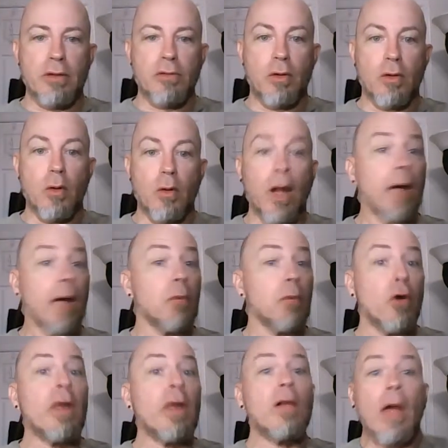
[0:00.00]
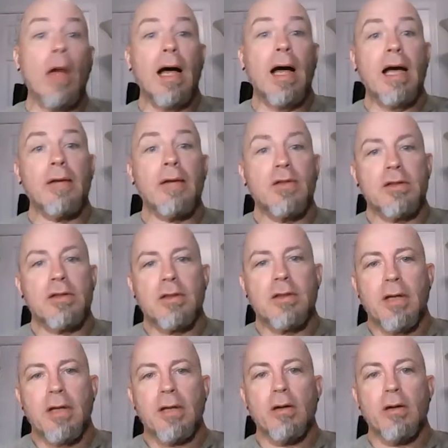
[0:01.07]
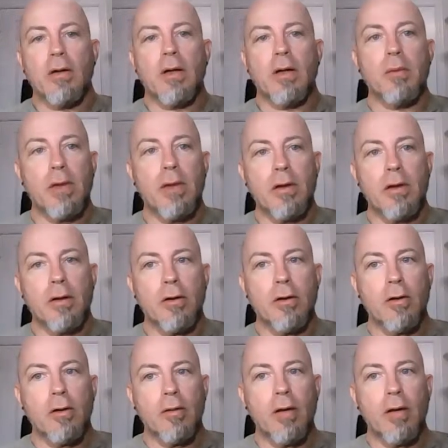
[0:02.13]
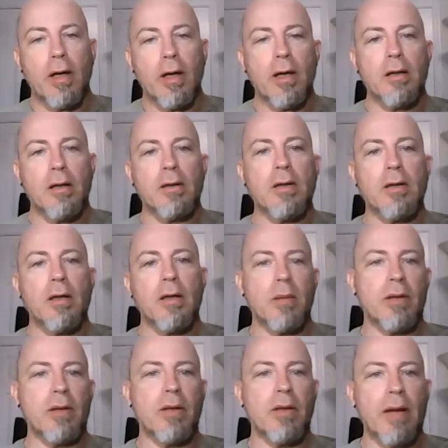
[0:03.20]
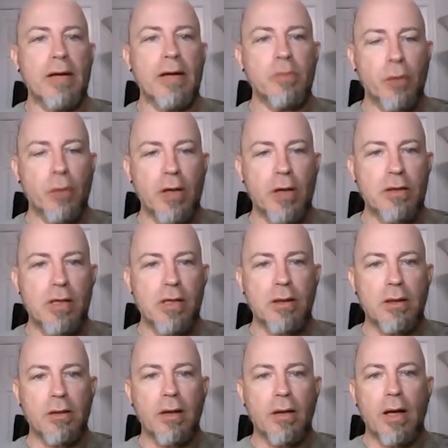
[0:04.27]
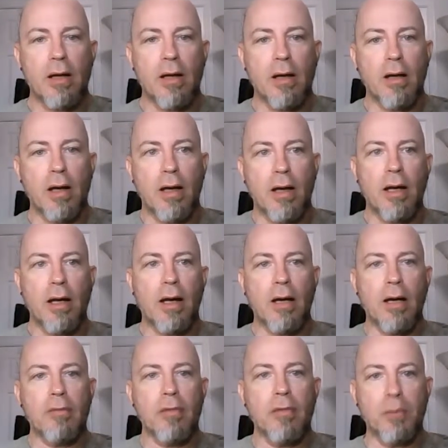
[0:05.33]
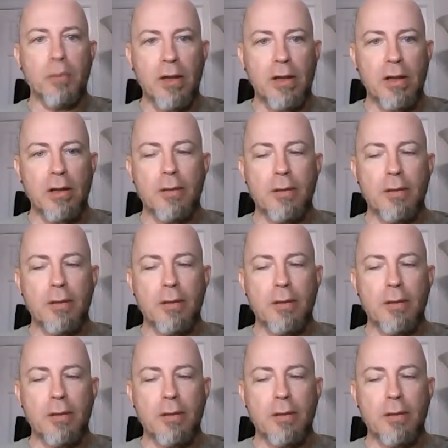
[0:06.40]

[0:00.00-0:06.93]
So I'm going live just to let you know that I'm here and to tell you about the last project that I have completed.